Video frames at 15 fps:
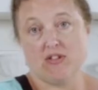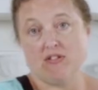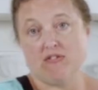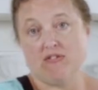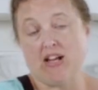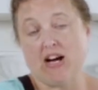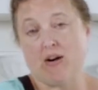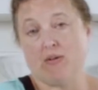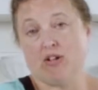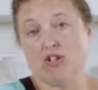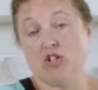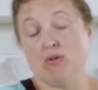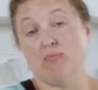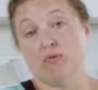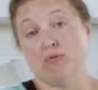for the flour
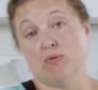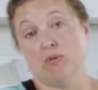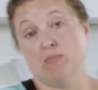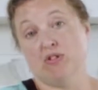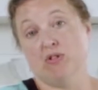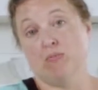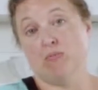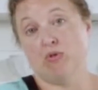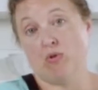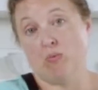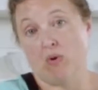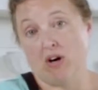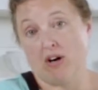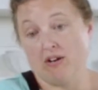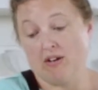to absorb some more
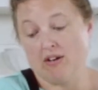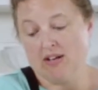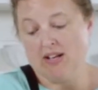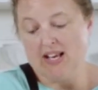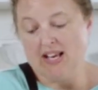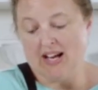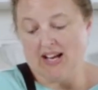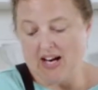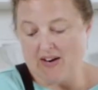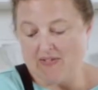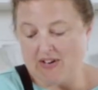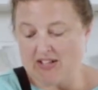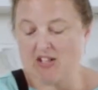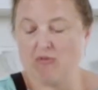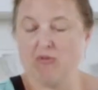water and
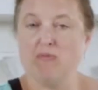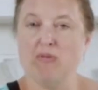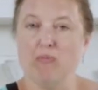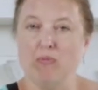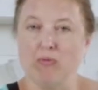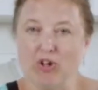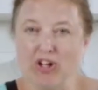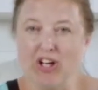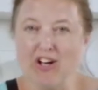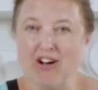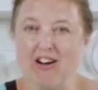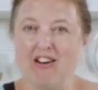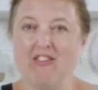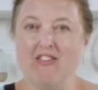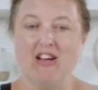everything that we've been working
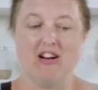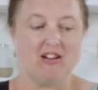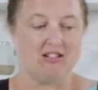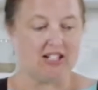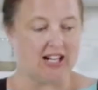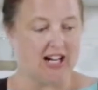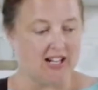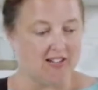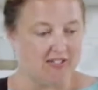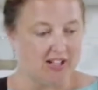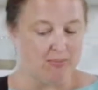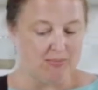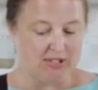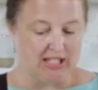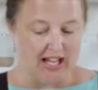on in there to kind of come